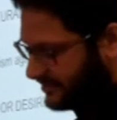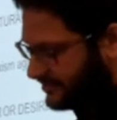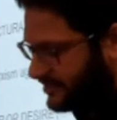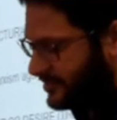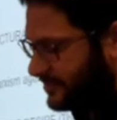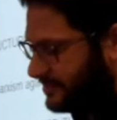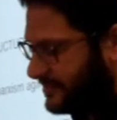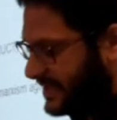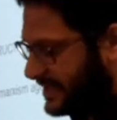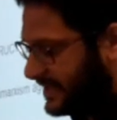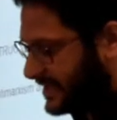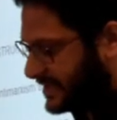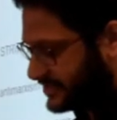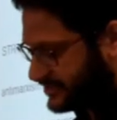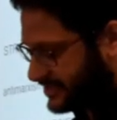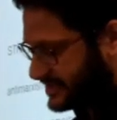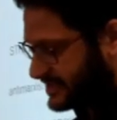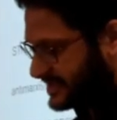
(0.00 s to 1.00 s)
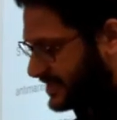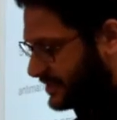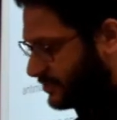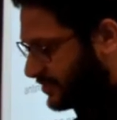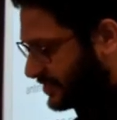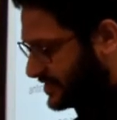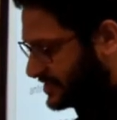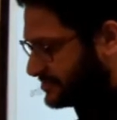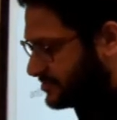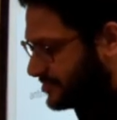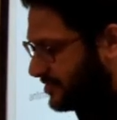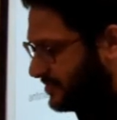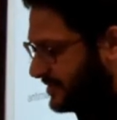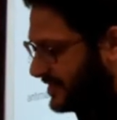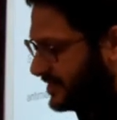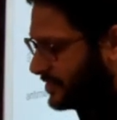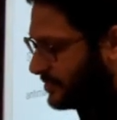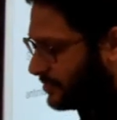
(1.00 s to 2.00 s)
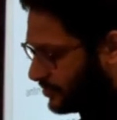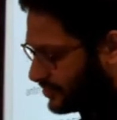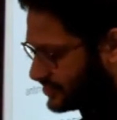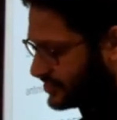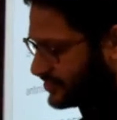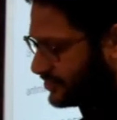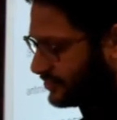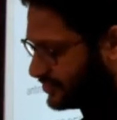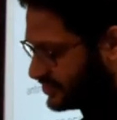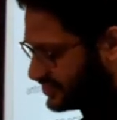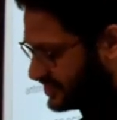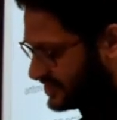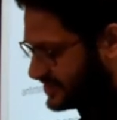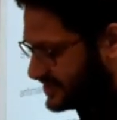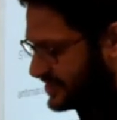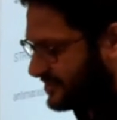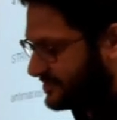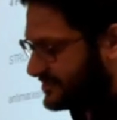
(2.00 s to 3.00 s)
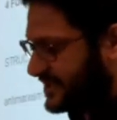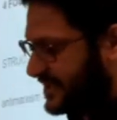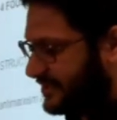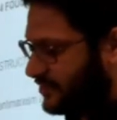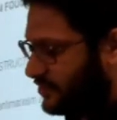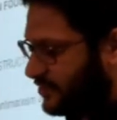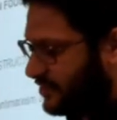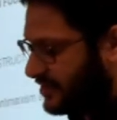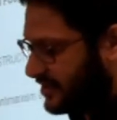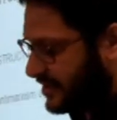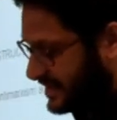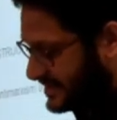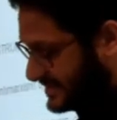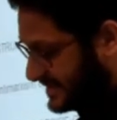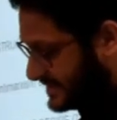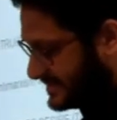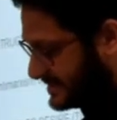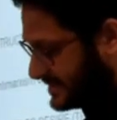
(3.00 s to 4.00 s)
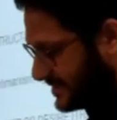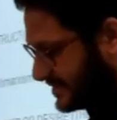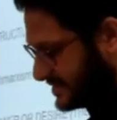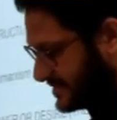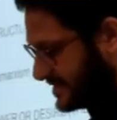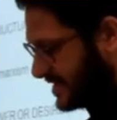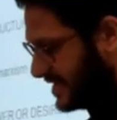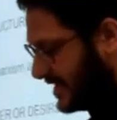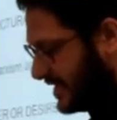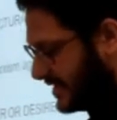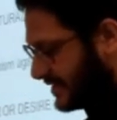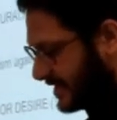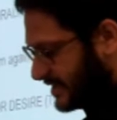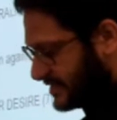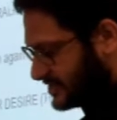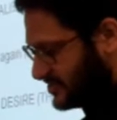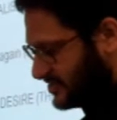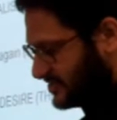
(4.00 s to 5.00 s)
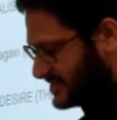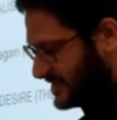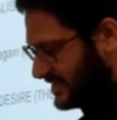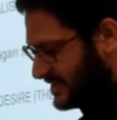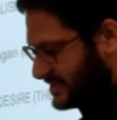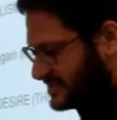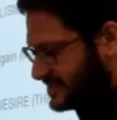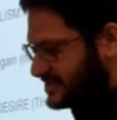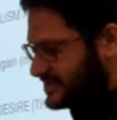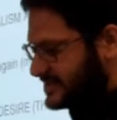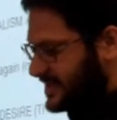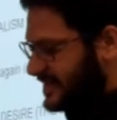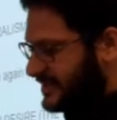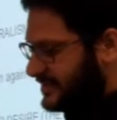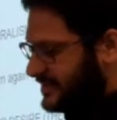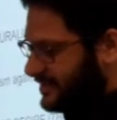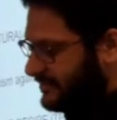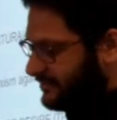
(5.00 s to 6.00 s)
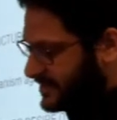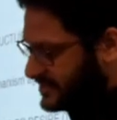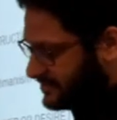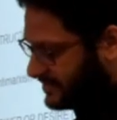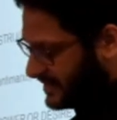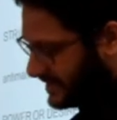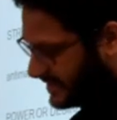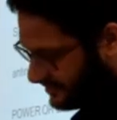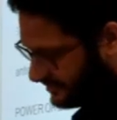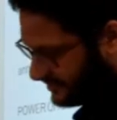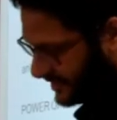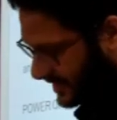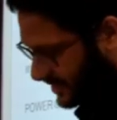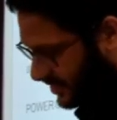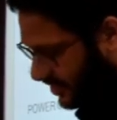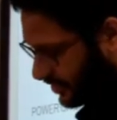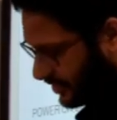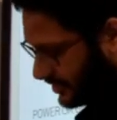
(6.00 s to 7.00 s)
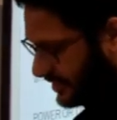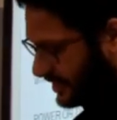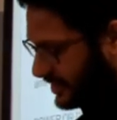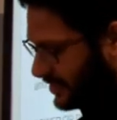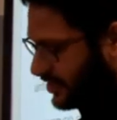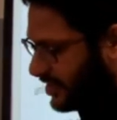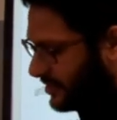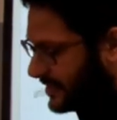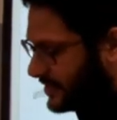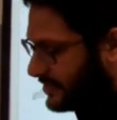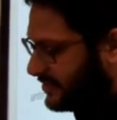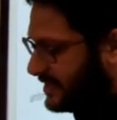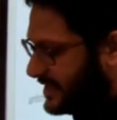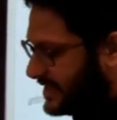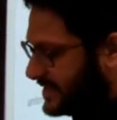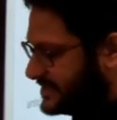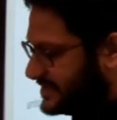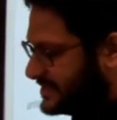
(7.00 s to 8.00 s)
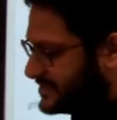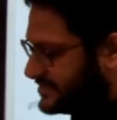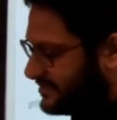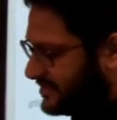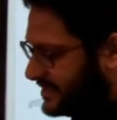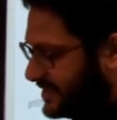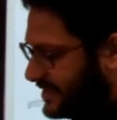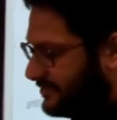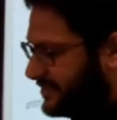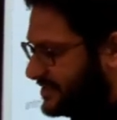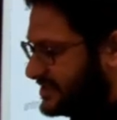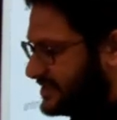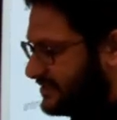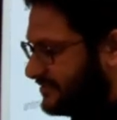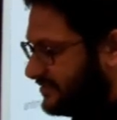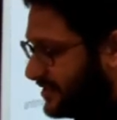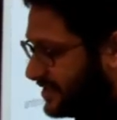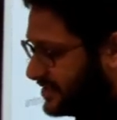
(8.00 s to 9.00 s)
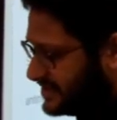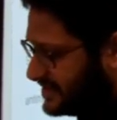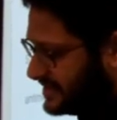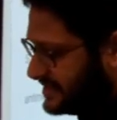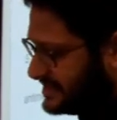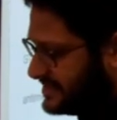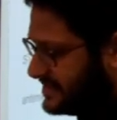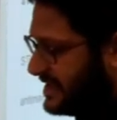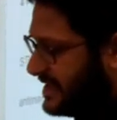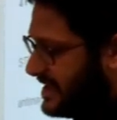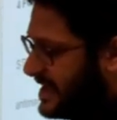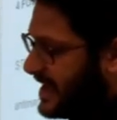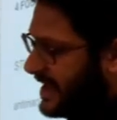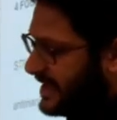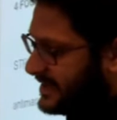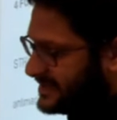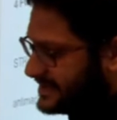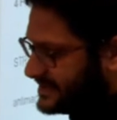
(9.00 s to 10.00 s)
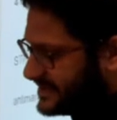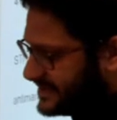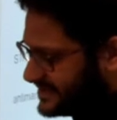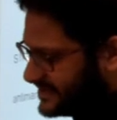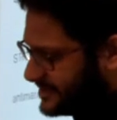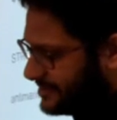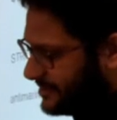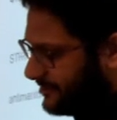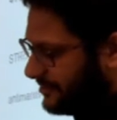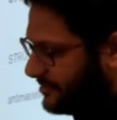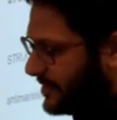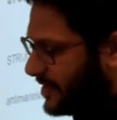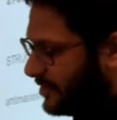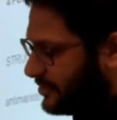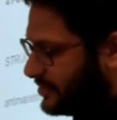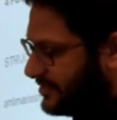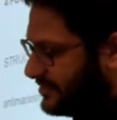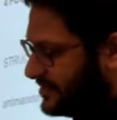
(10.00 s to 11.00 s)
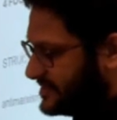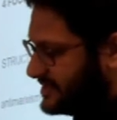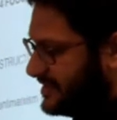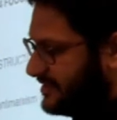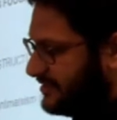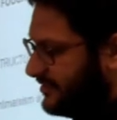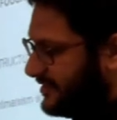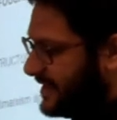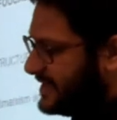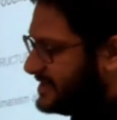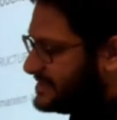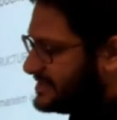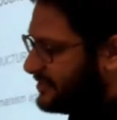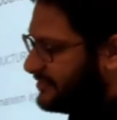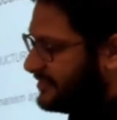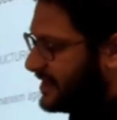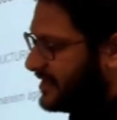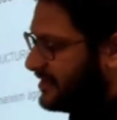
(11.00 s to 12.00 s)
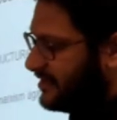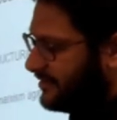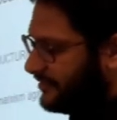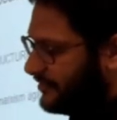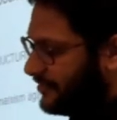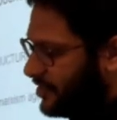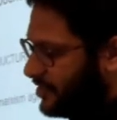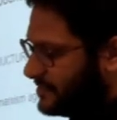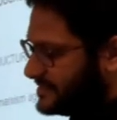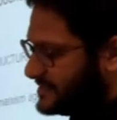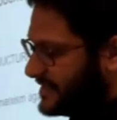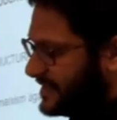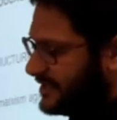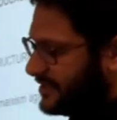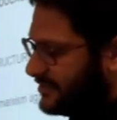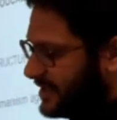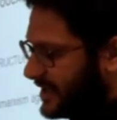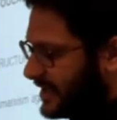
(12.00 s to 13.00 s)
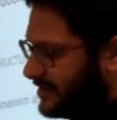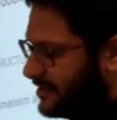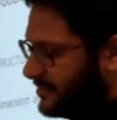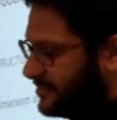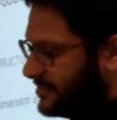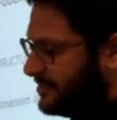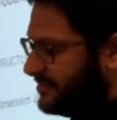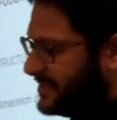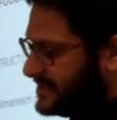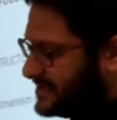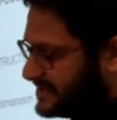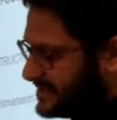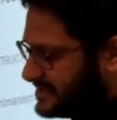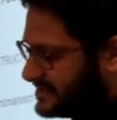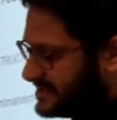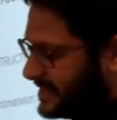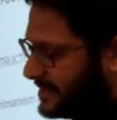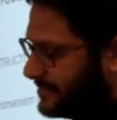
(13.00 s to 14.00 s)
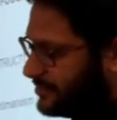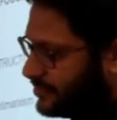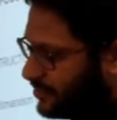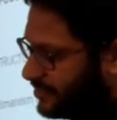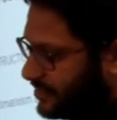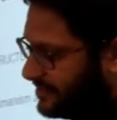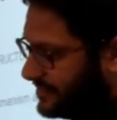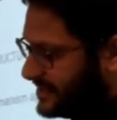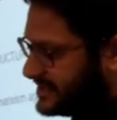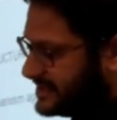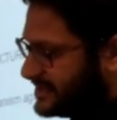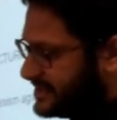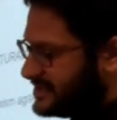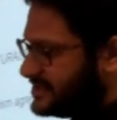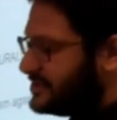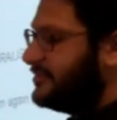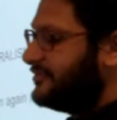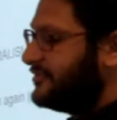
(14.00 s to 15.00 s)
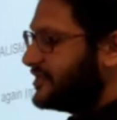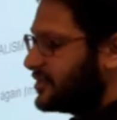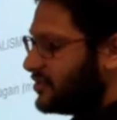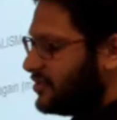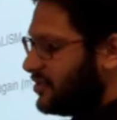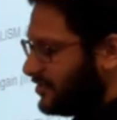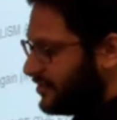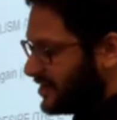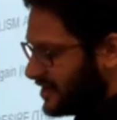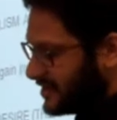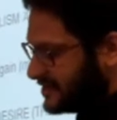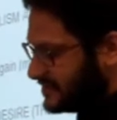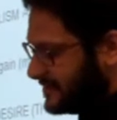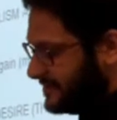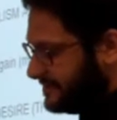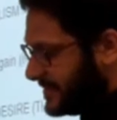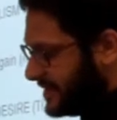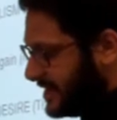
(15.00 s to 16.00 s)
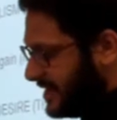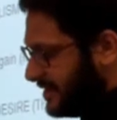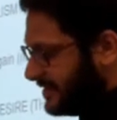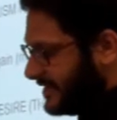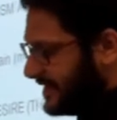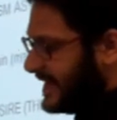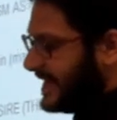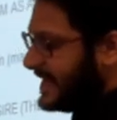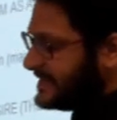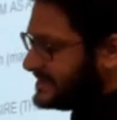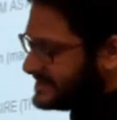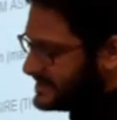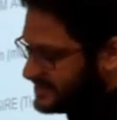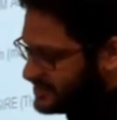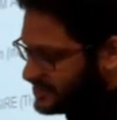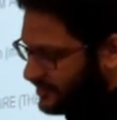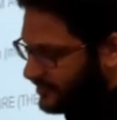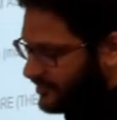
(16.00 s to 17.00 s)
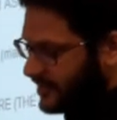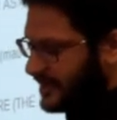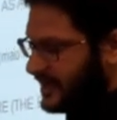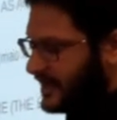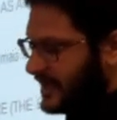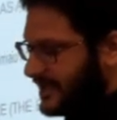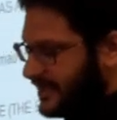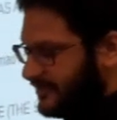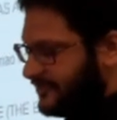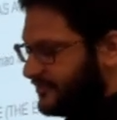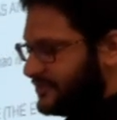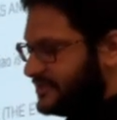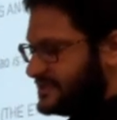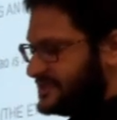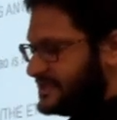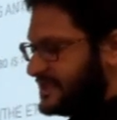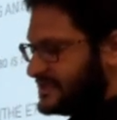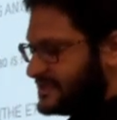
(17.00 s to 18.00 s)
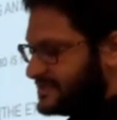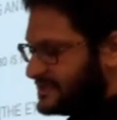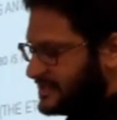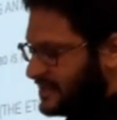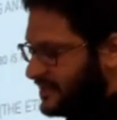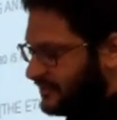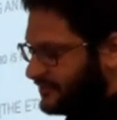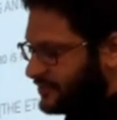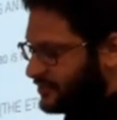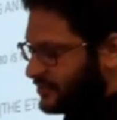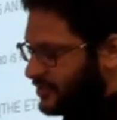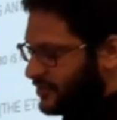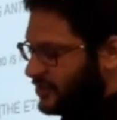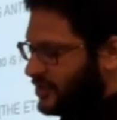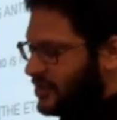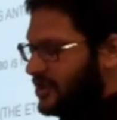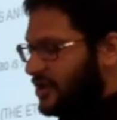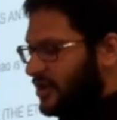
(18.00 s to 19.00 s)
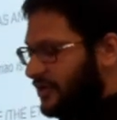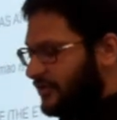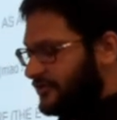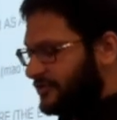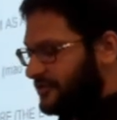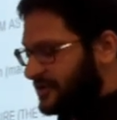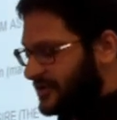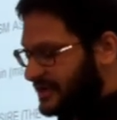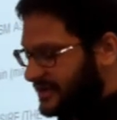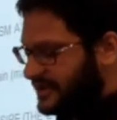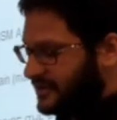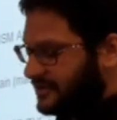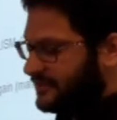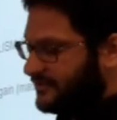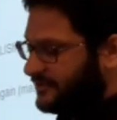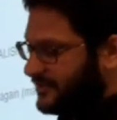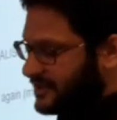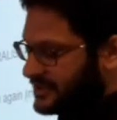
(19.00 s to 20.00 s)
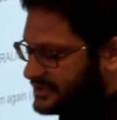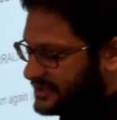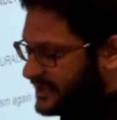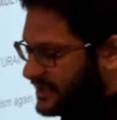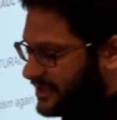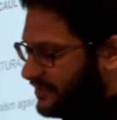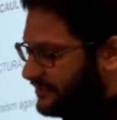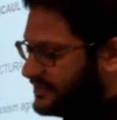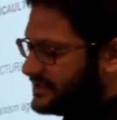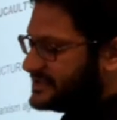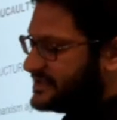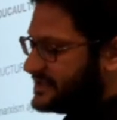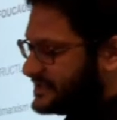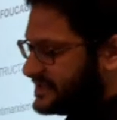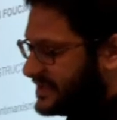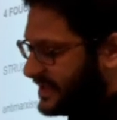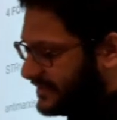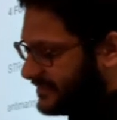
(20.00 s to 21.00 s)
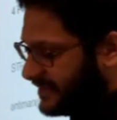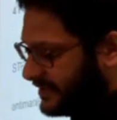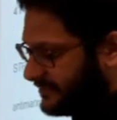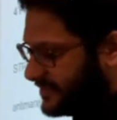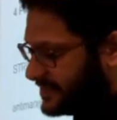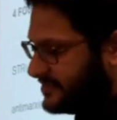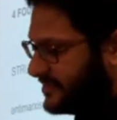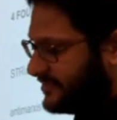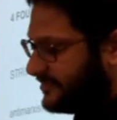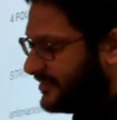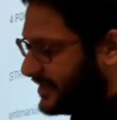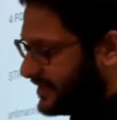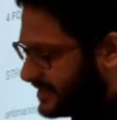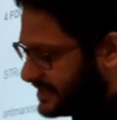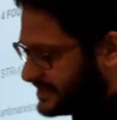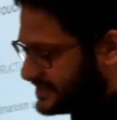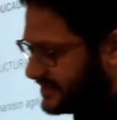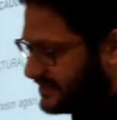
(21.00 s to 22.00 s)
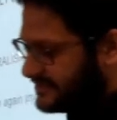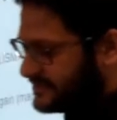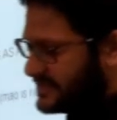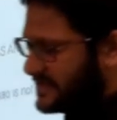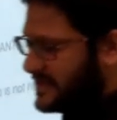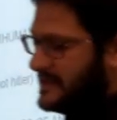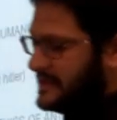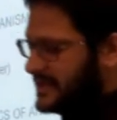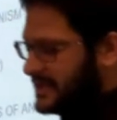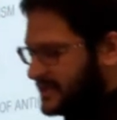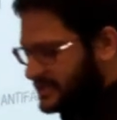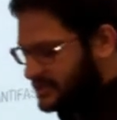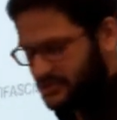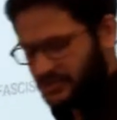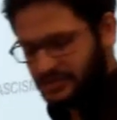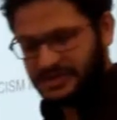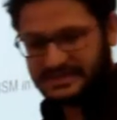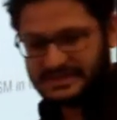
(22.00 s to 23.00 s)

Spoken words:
me from being interested in what is probably the most crucial subject to our existence. That is to say, the society in which we live, the economic relations within which it functions, and the system of power which defines our regular forms and the regular permissions and prohibitions of our conduct. The essence of our life consists, after all, of the political functioning of the society in which we find ourselves. So